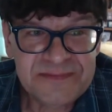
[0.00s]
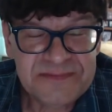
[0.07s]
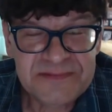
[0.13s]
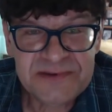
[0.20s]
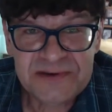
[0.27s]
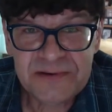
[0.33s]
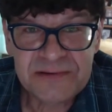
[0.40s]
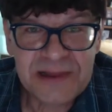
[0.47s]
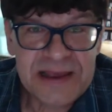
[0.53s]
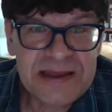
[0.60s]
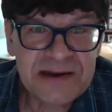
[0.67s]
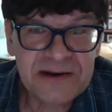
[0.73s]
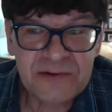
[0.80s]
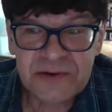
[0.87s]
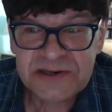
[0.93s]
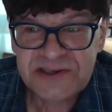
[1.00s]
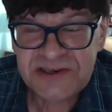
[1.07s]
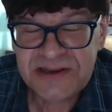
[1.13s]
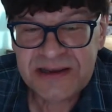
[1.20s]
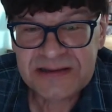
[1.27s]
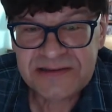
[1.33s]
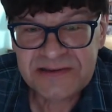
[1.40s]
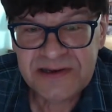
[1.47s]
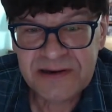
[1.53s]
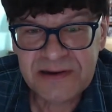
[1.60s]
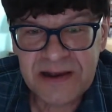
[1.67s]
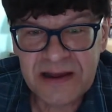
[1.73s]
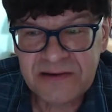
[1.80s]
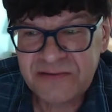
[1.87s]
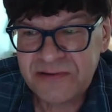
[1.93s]
two later, when she gets to your
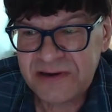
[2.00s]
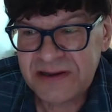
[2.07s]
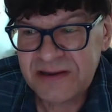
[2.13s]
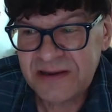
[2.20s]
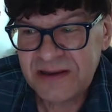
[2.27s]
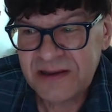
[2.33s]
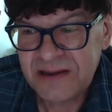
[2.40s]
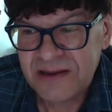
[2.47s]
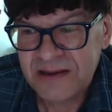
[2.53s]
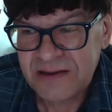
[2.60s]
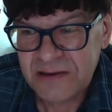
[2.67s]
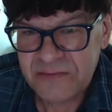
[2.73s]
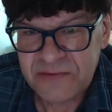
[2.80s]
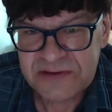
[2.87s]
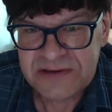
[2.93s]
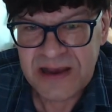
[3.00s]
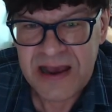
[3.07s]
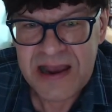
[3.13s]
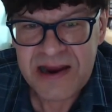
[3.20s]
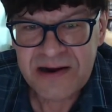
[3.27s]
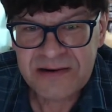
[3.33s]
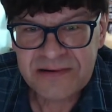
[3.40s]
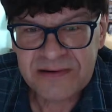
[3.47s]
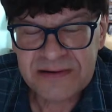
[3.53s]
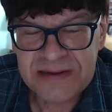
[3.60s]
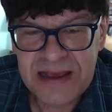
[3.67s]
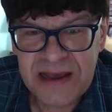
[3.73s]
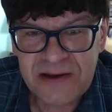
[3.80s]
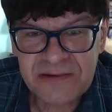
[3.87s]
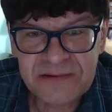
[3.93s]
country, you've retired and
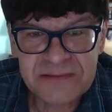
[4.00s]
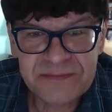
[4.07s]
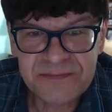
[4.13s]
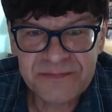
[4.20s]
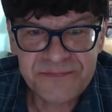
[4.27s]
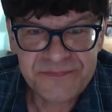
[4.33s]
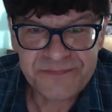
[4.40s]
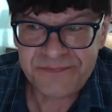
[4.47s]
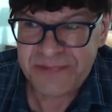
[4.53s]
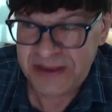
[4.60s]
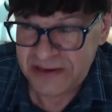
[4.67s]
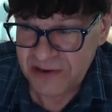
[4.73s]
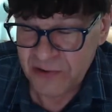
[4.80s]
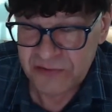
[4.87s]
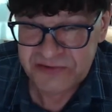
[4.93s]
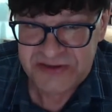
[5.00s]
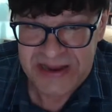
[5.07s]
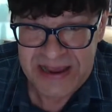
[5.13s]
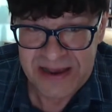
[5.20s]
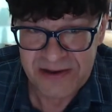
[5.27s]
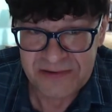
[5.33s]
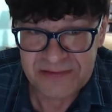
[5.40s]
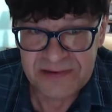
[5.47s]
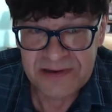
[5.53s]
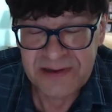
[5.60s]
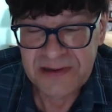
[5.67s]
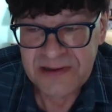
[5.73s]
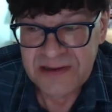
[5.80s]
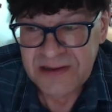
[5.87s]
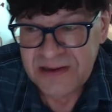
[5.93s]
now it goes down.
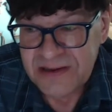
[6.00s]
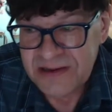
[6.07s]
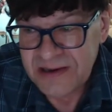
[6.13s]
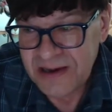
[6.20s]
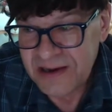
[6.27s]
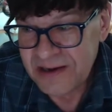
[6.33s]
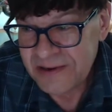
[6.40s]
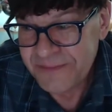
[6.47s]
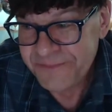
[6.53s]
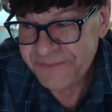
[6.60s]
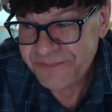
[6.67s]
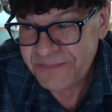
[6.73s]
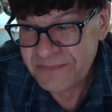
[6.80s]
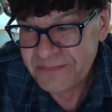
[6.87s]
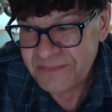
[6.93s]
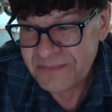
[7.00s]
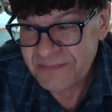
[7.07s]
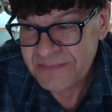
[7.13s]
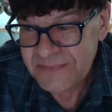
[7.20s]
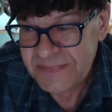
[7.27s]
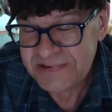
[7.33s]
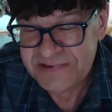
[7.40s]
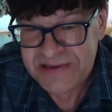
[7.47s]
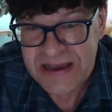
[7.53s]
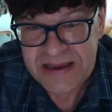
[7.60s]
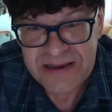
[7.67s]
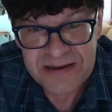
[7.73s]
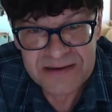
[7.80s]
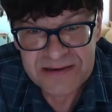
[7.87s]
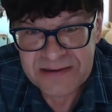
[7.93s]
Um, is
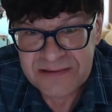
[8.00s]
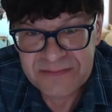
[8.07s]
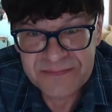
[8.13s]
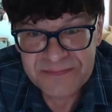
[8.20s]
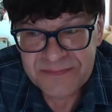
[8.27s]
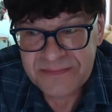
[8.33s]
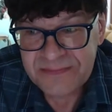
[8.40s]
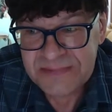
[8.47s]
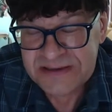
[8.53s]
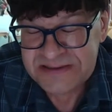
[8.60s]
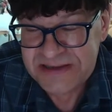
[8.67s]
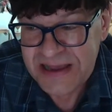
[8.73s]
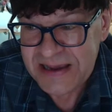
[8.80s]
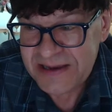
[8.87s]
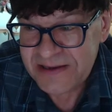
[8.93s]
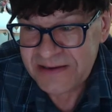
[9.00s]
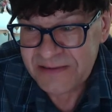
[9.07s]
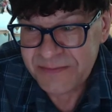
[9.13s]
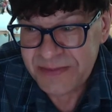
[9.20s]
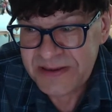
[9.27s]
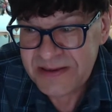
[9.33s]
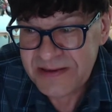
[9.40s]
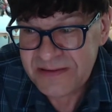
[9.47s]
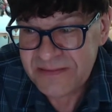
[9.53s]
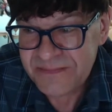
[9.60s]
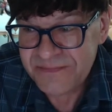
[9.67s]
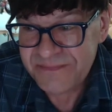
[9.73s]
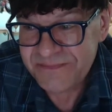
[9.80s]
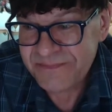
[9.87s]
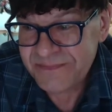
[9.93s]
that gonna, is that gonna be
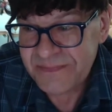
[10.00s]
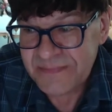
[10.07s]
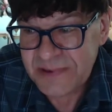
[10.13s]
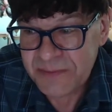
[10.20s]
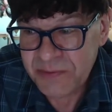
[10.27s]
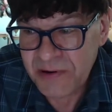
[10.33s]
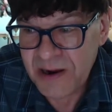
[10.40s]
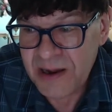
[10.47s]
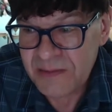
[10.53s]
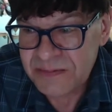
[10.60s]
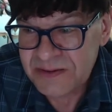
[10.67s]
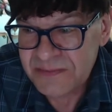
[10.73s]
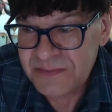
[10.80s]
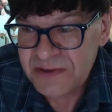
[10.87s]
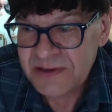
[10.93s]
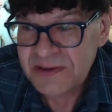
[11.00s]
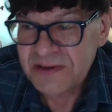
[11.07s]
a problem?